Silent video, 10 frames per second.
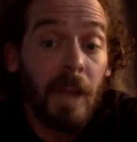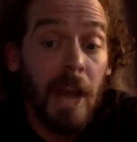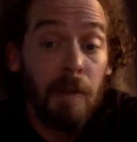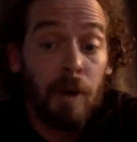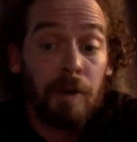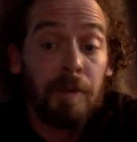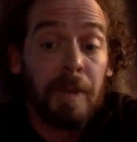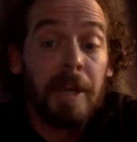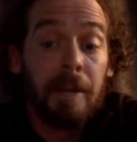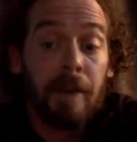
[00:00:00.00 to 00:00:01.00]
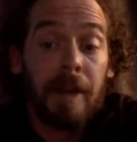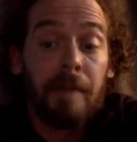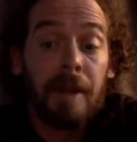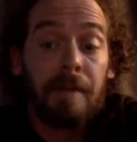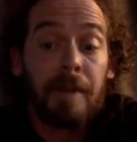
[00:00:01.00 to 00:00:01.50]
had worked with me. He
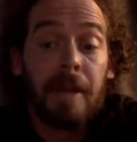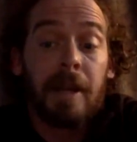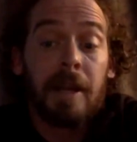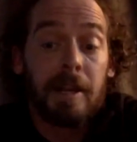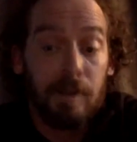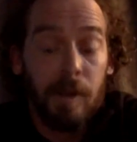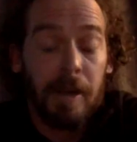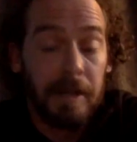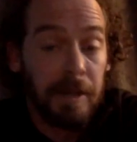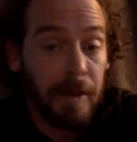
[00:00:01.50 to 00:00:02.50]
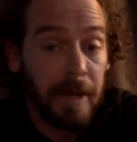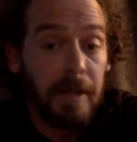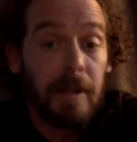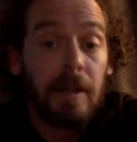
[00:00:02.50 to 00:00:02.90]
recommended me. He knew I could do it.